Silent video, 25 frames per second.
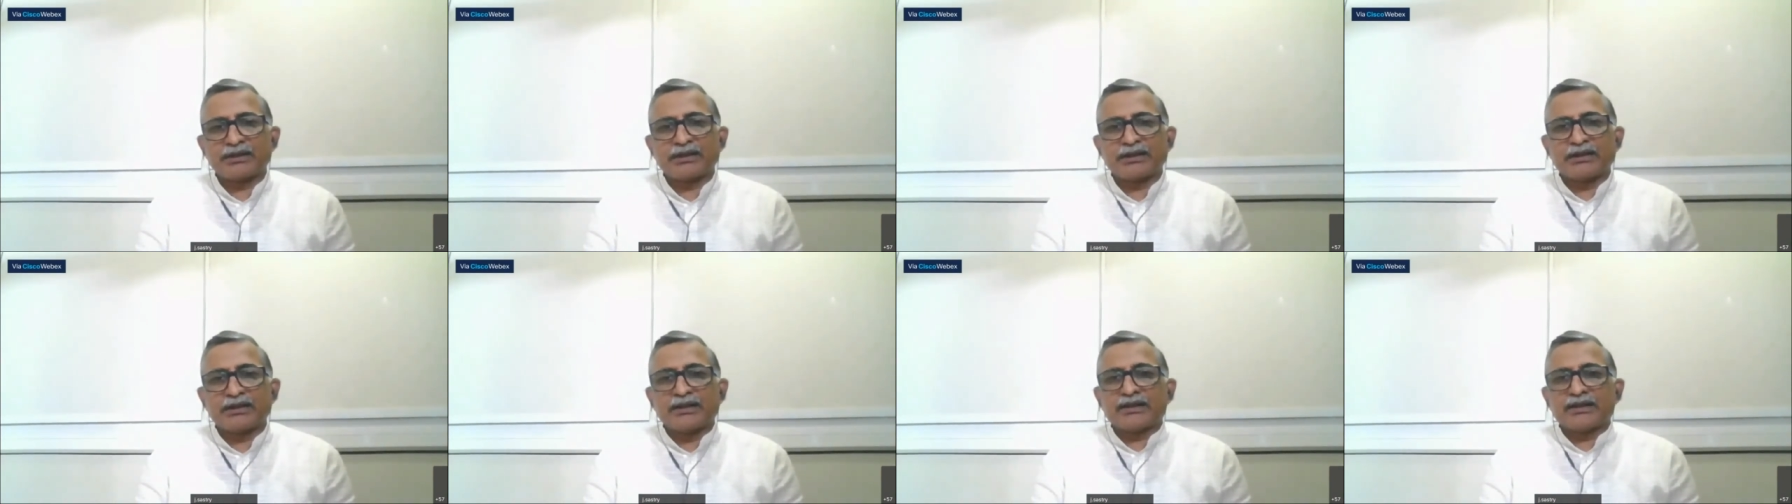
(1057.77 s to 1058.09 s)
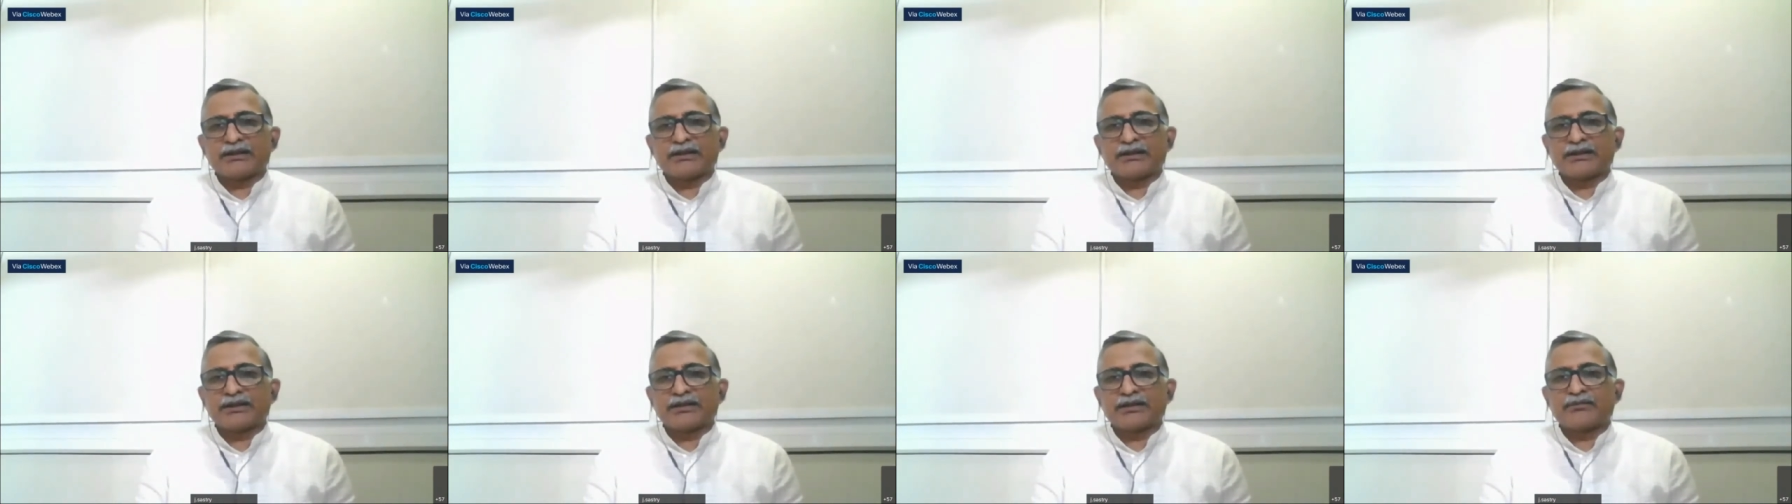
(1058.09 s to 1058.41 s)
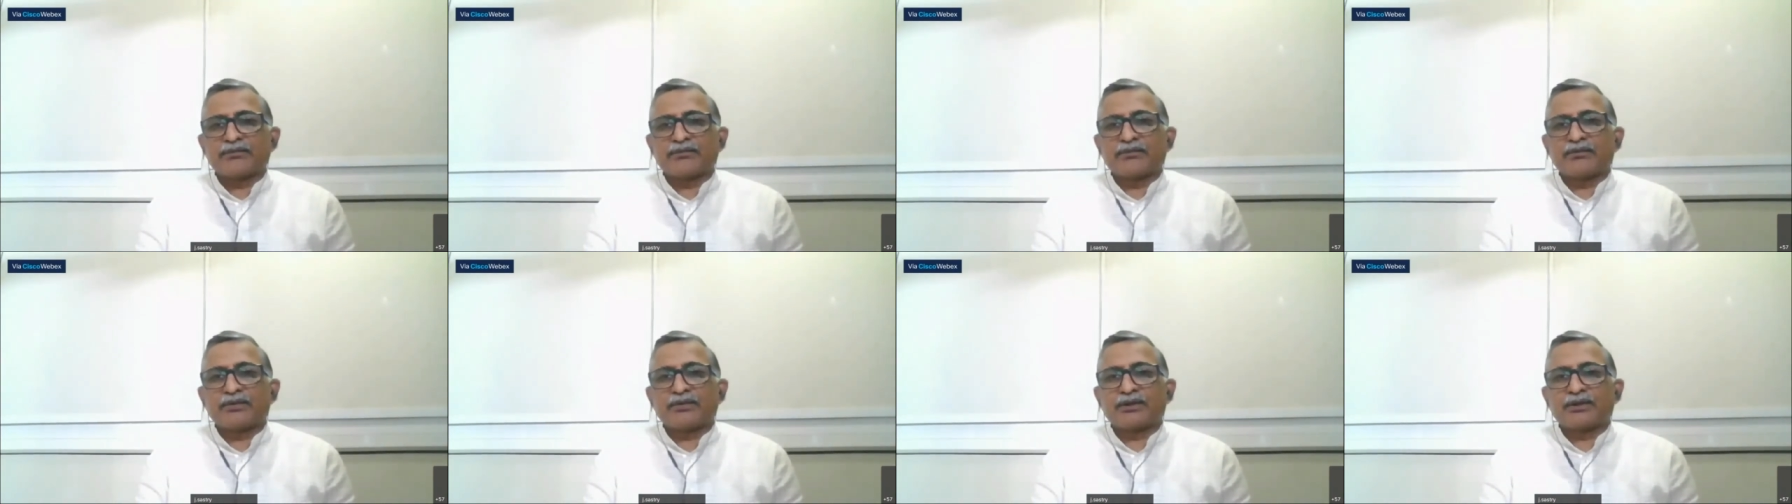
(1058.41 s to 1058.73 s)

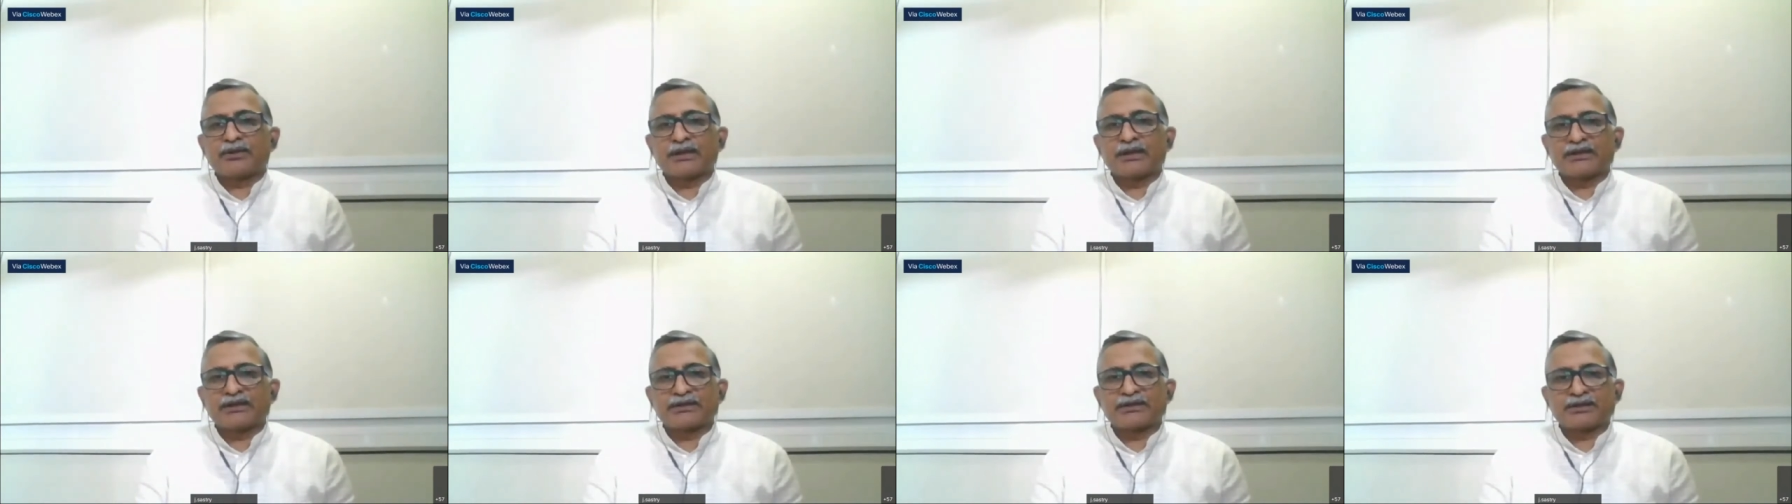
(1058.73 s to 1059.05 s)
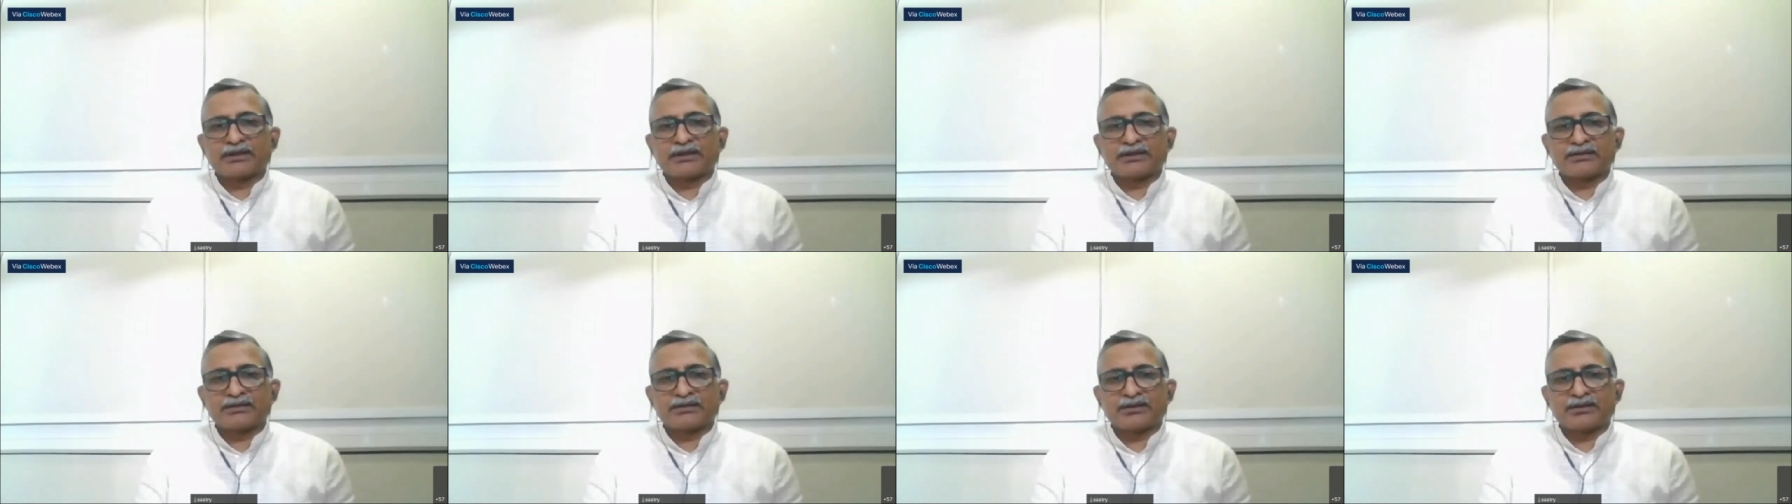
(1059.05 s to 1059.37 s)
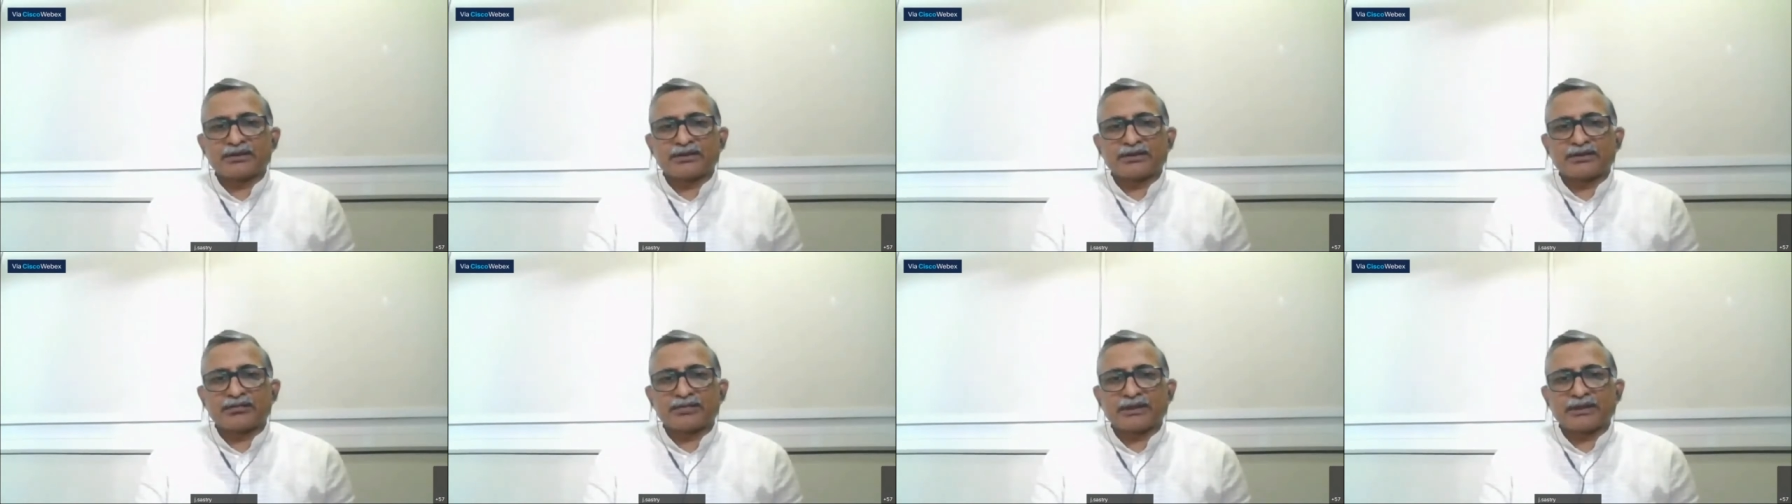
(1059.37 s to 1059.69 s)
therefore the acceleration in the
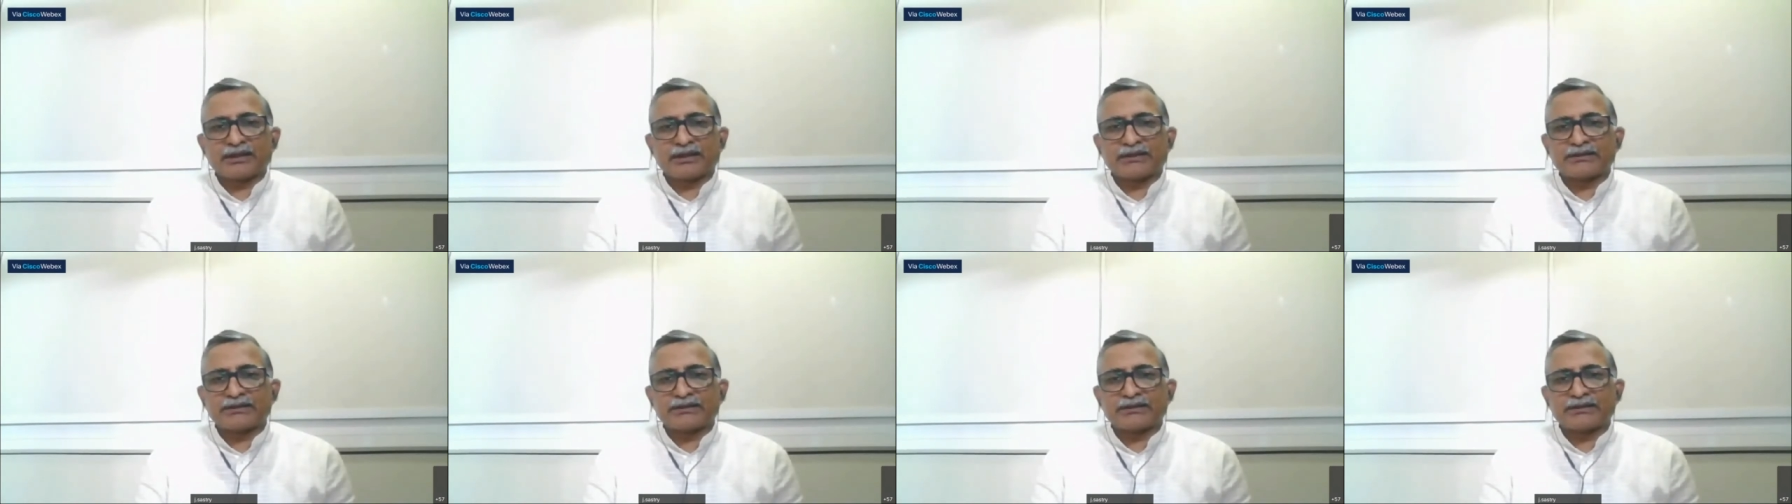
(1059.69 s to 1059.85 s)
price.